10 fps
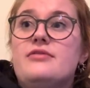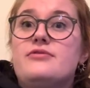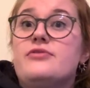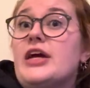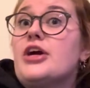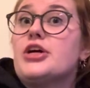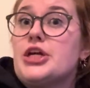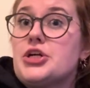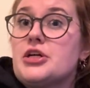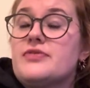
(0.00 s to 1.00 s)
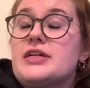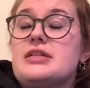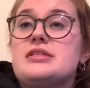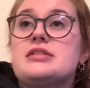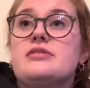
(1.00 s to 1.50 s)
very
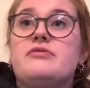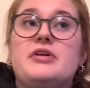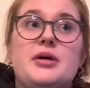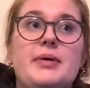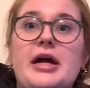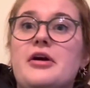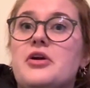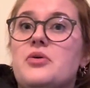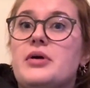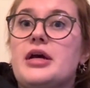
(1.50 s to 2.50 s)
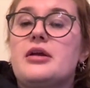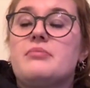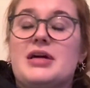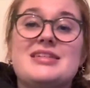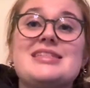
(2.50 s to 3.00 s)
nervous, very paranoid,
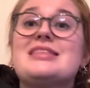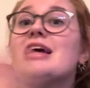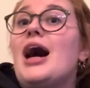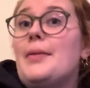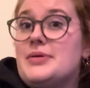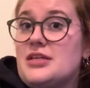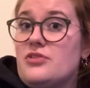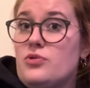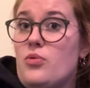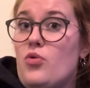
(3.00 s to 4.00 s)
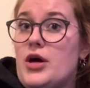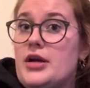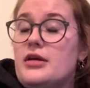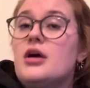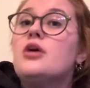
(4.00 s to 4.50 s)
because it did the opposite of what we wanted.
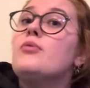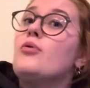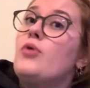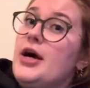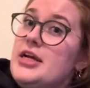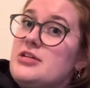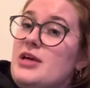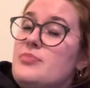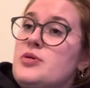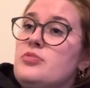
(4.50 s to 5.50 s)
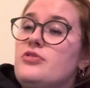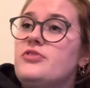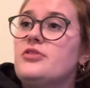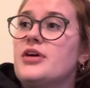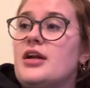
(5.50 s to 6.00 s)
We wanted to make people
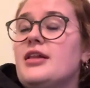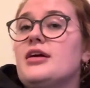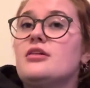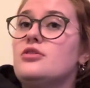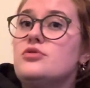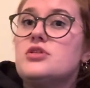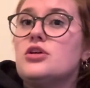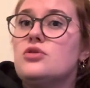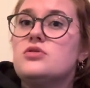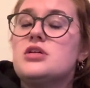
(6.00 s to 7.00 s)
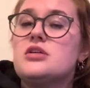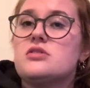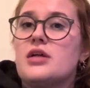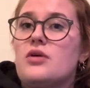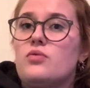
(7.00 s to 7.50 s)
feel kind of like loosey-goosey so
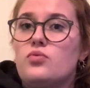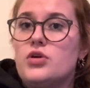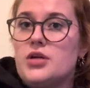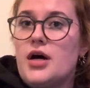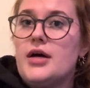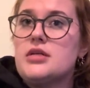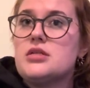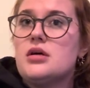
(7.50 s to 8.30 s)
they would not